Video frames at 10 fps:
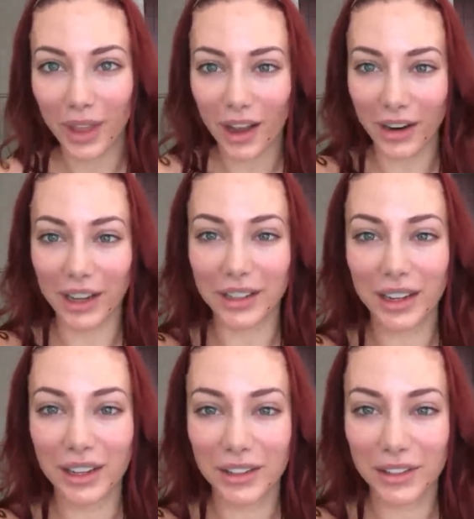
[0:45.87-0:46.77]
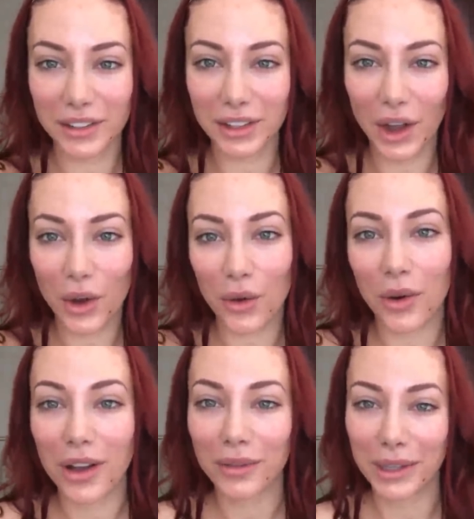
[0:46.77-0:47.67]
All right. So
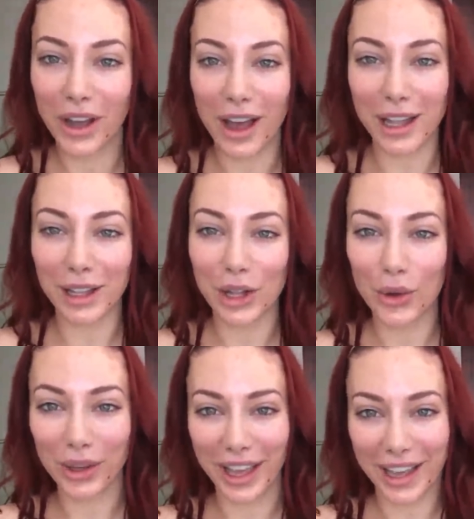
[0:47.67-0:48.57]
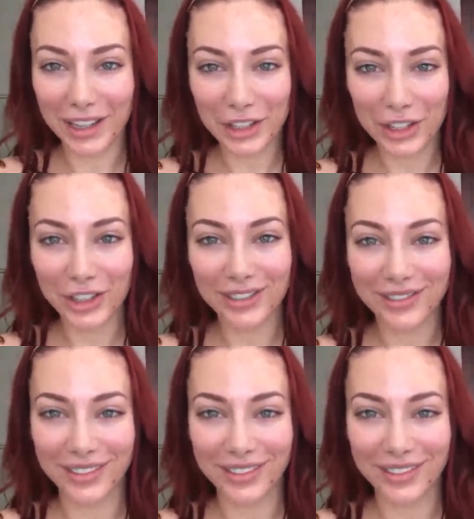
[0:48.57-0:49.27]
we got Lokesh.